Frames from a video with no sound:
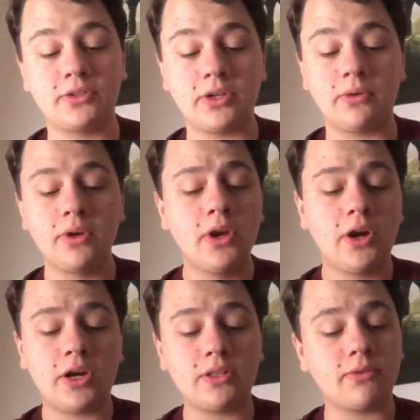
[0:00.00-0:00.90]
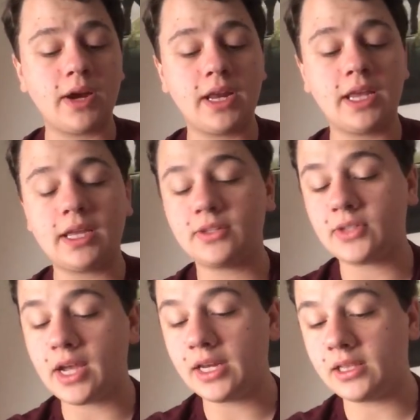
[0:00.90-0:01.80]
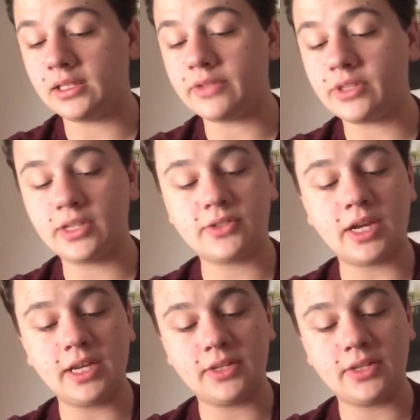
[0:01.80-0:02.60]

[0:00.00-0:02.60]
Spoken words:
So on the right hand side and the left hand side,